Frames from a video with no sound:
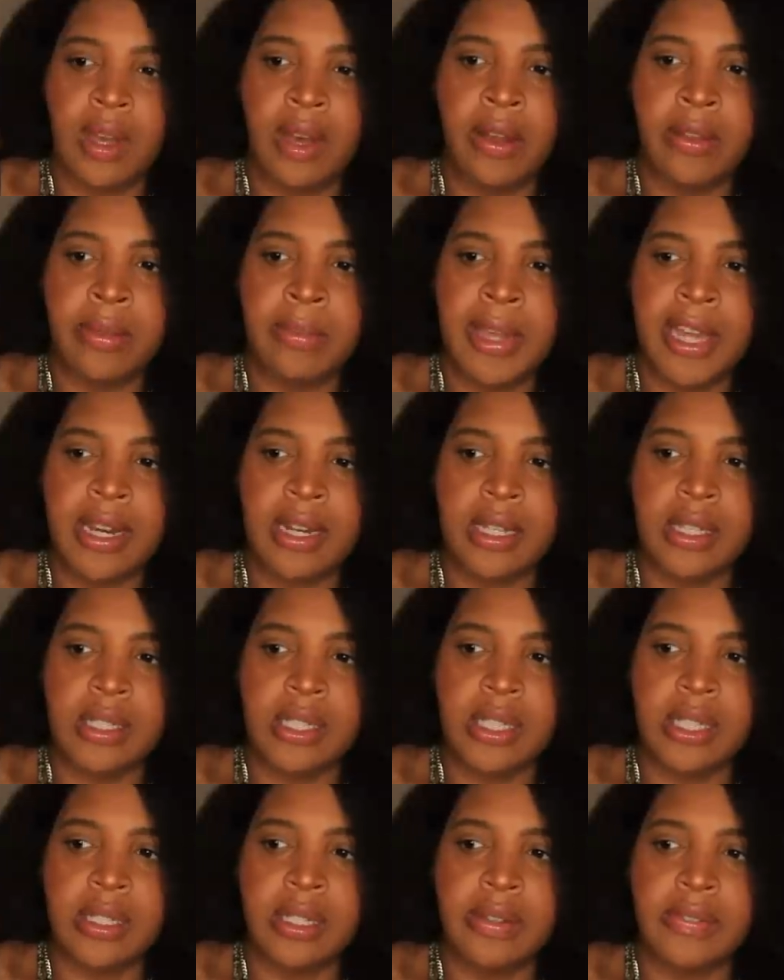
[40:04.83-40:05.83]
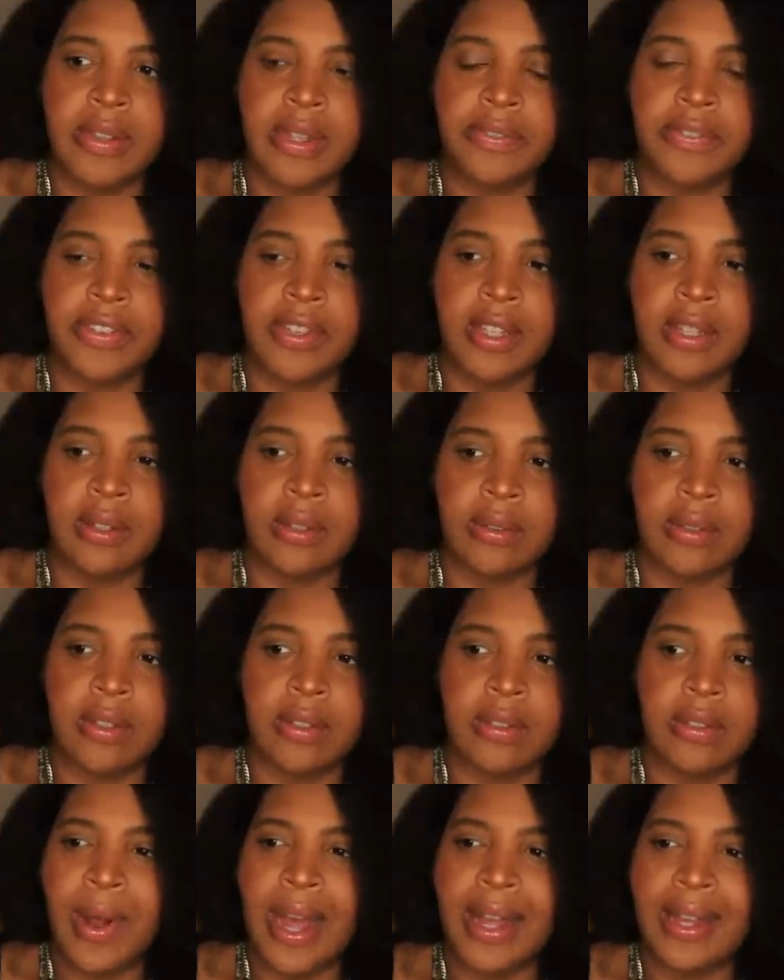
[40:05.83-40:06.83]
All the mannequins should live in the field.
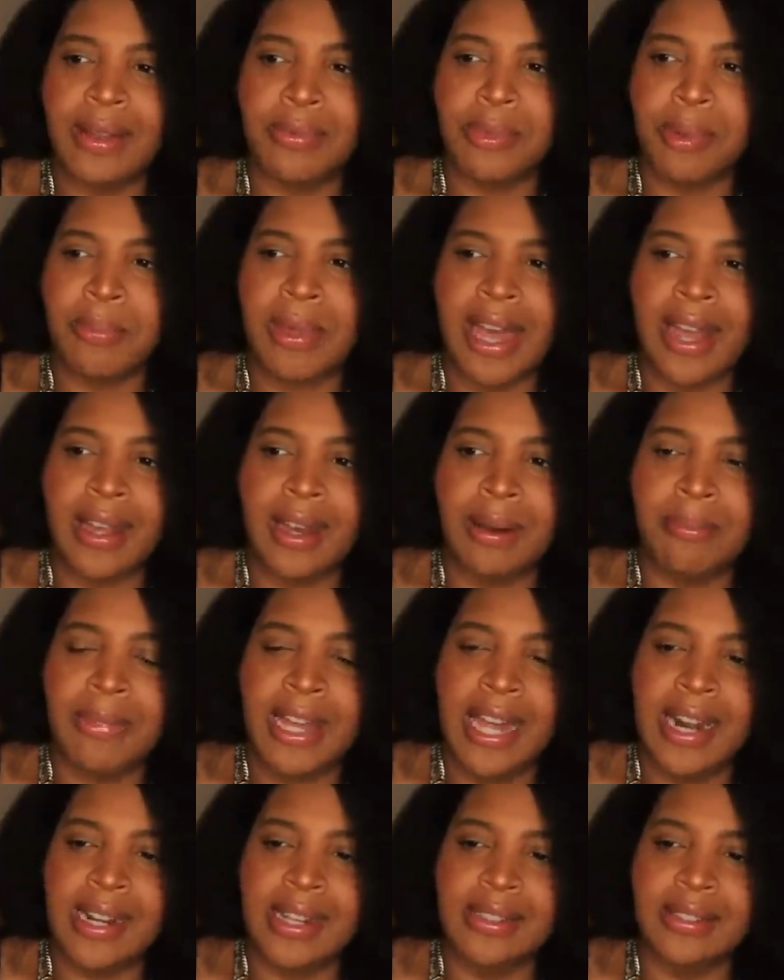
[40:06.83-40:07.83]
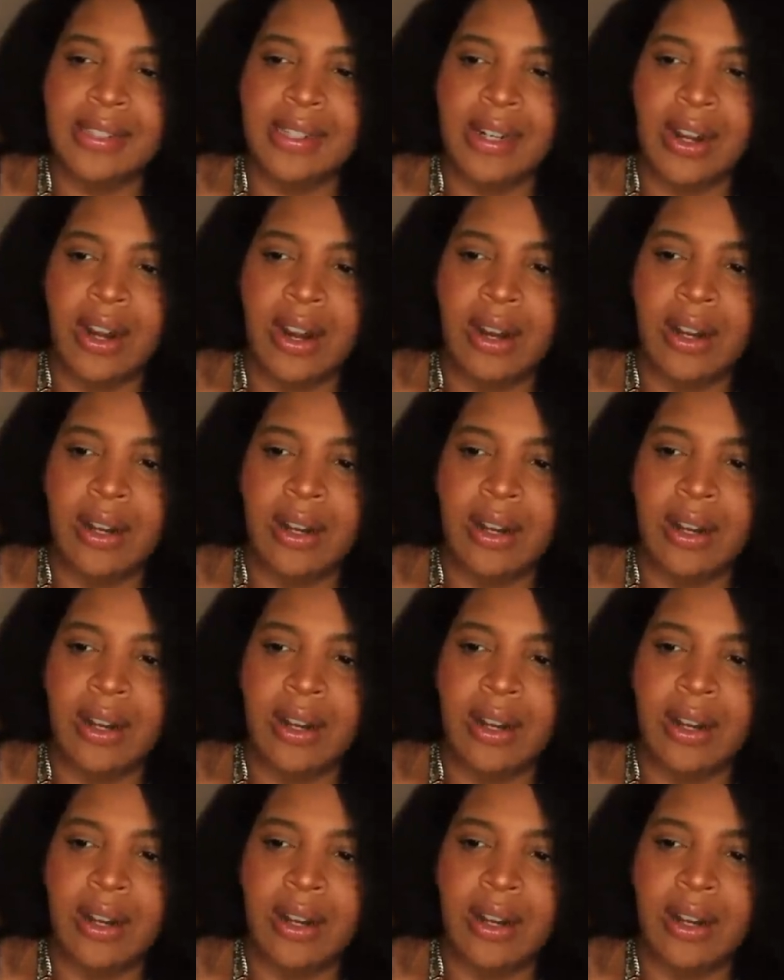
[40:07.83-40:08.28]
Why keep the backup mannequins in our